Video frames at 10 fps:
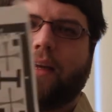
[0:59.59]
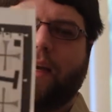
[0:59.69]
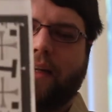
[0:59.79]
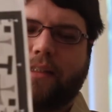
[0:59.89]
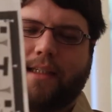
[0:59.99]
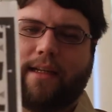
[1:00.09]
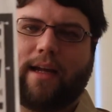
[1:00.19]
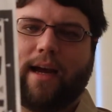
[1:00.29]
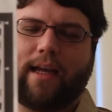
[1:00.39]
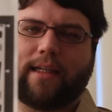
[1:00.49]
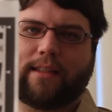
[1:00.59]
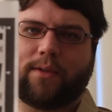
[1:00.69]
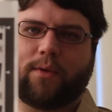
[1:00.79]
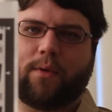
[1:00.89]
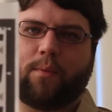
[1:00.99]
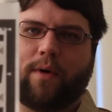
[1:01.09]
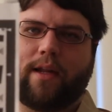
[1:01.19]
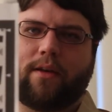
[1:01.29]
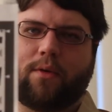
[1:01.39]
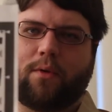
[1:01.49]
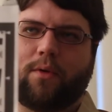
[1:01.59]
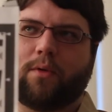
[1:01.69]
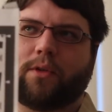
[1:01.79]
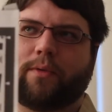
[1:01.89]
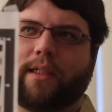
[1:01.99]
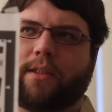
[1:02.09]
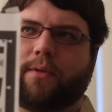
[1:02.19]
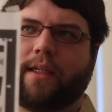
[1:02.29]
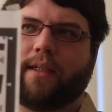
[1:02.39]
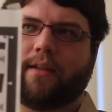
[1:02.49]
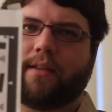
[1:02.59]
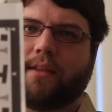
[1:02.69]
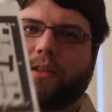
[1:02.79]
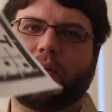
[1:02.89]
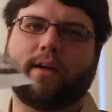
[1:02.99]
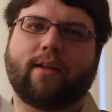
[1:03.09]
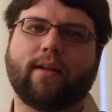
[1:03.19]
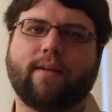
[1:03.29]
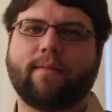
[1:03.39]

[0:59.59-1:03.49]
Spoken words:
and it's an ISO 12233 chart.